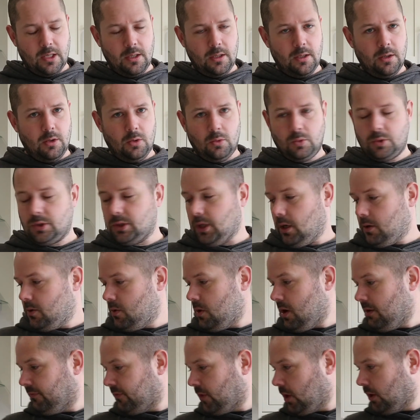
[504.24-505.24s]

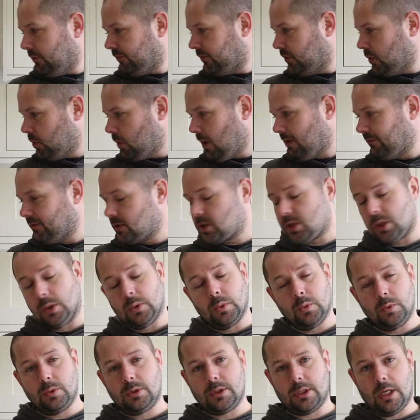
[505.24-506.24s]
Also, I've got a few other
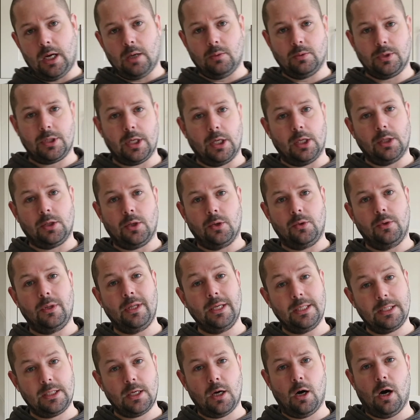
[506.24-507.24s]
tools that I was going to do
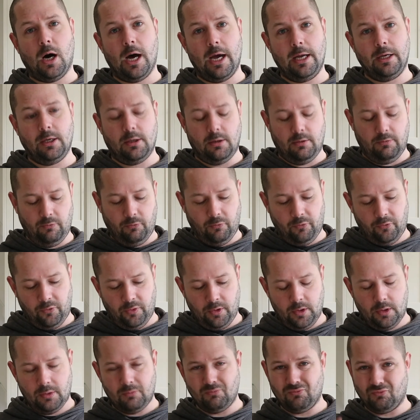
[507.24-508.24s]
this kind of
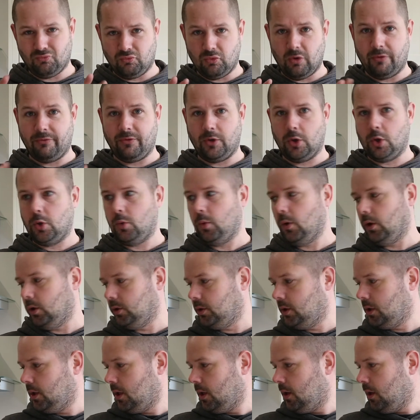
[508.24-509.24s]
review
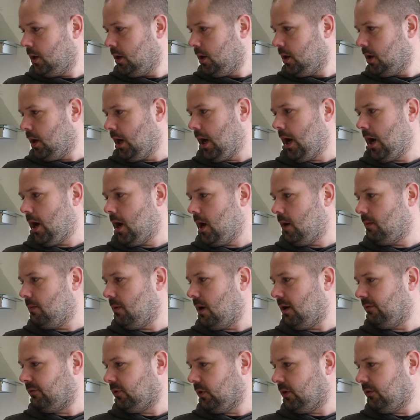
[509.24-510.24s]
on.
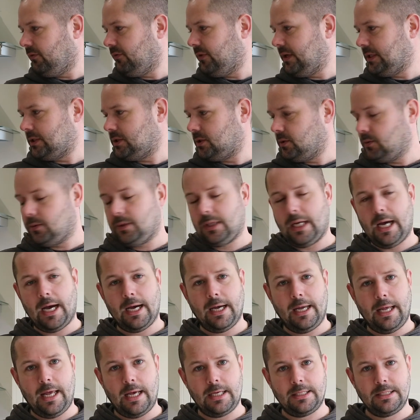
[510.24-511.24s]
I've got the Festool
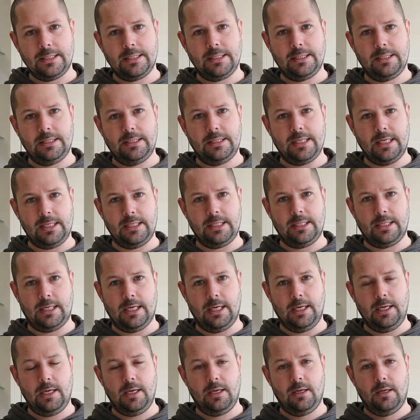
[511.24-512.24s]

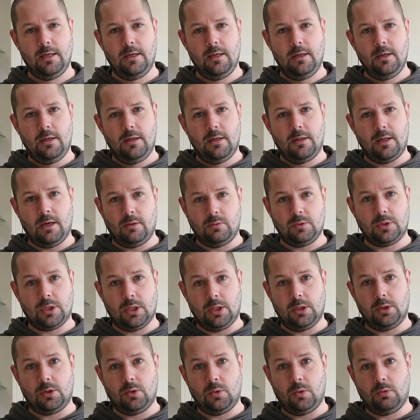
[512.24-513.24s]
KS60 that I was
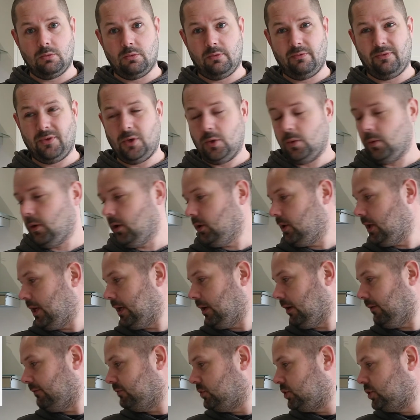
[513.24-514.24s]
going to do a review on,
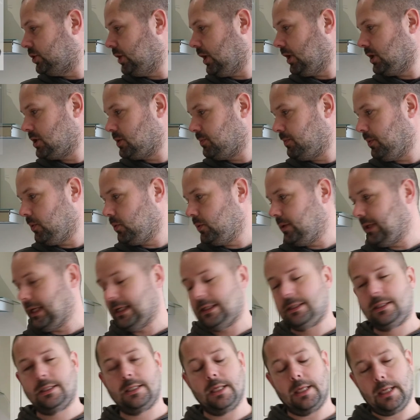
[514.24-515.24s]
and I've just bought
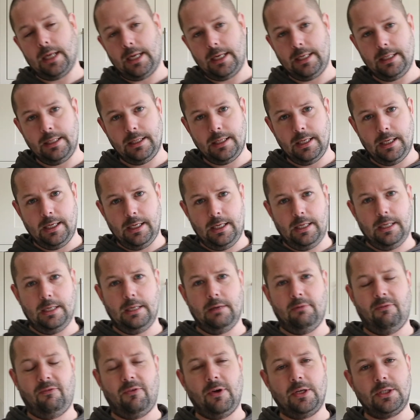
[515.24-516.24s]
yesterday
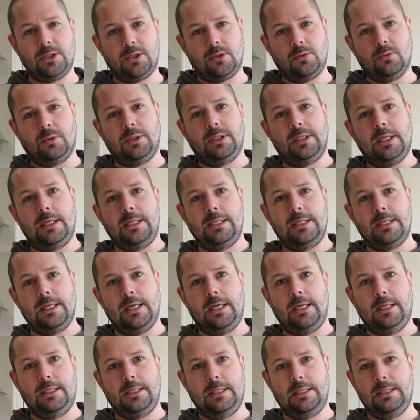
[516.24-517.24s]
the Festool
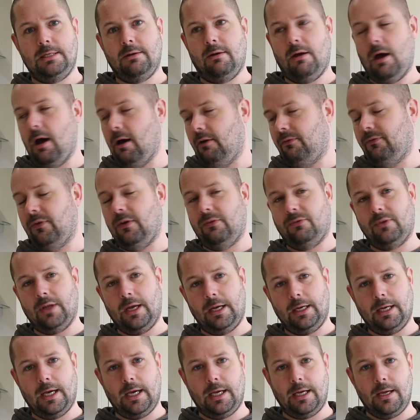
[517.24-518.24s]

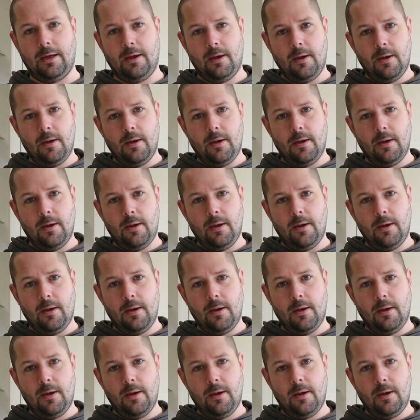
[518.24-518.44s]
CT15E.